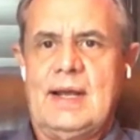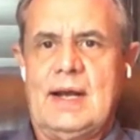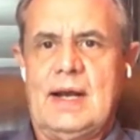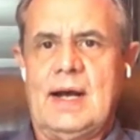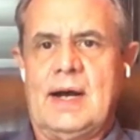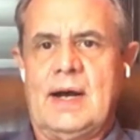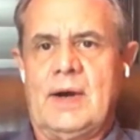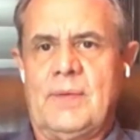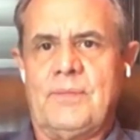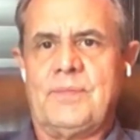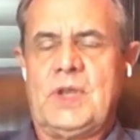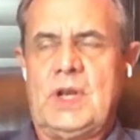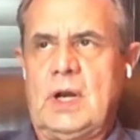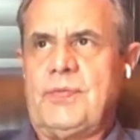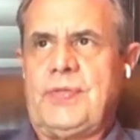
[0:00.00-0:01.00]

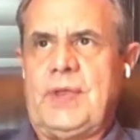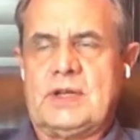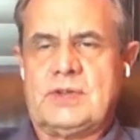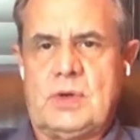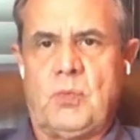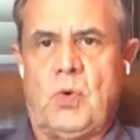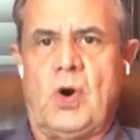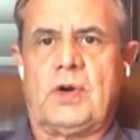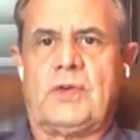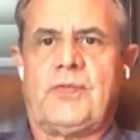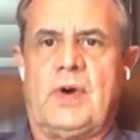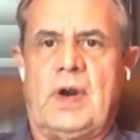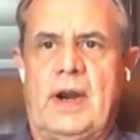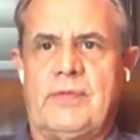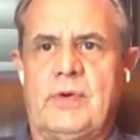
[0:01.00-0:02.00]
Things had worked
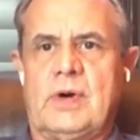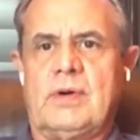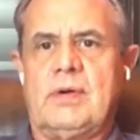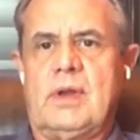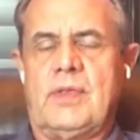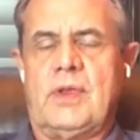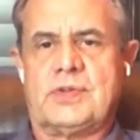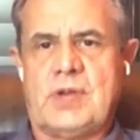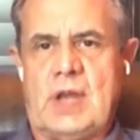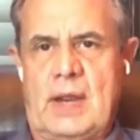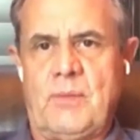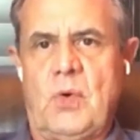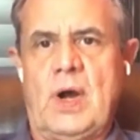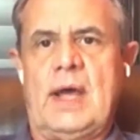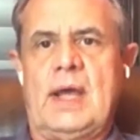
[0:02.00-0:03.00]
forever the
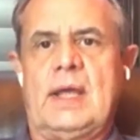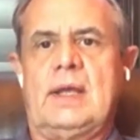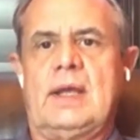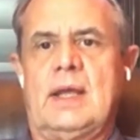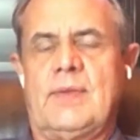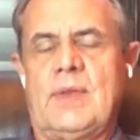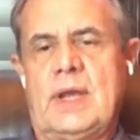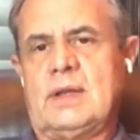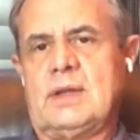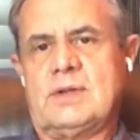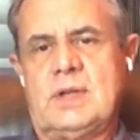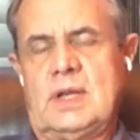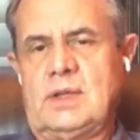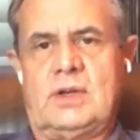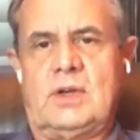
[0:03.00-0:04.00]
same way, and they
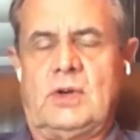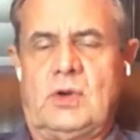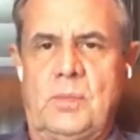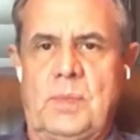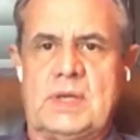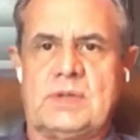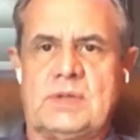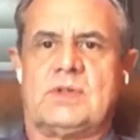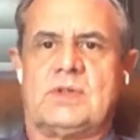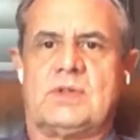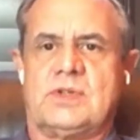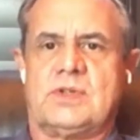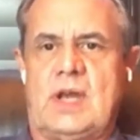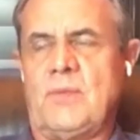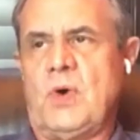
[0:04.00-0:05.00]
continued to do business
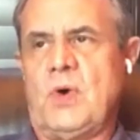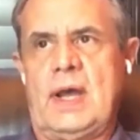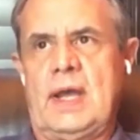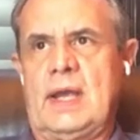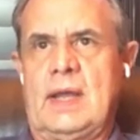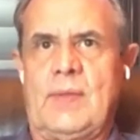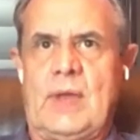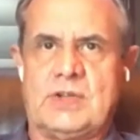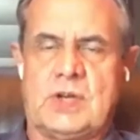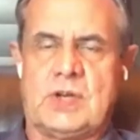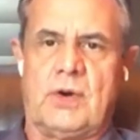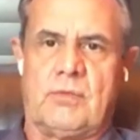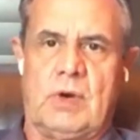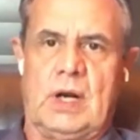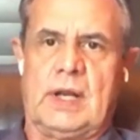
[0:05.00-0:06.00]
the same way, and they
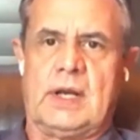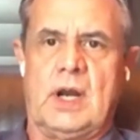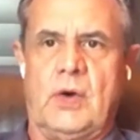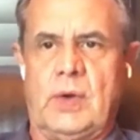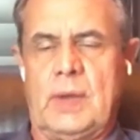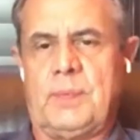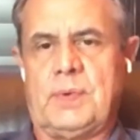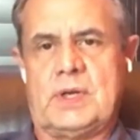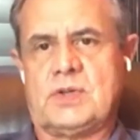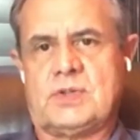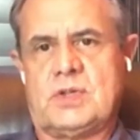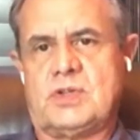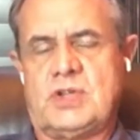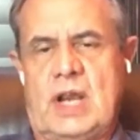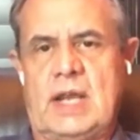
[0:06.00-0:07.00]
saw really no impetus
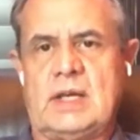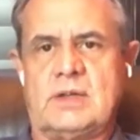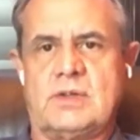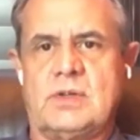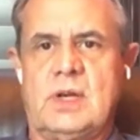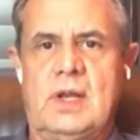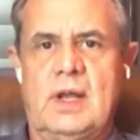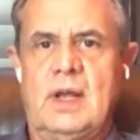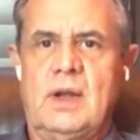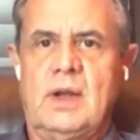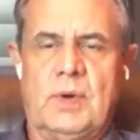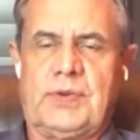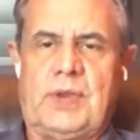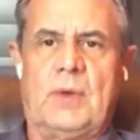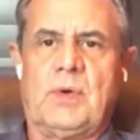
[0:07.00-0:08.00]
to change
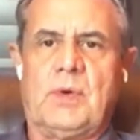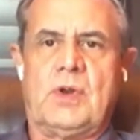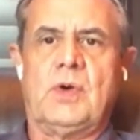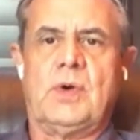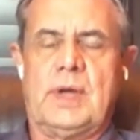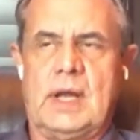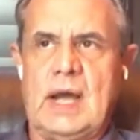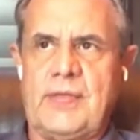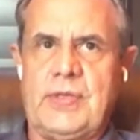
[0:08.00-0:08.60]
what they were doing.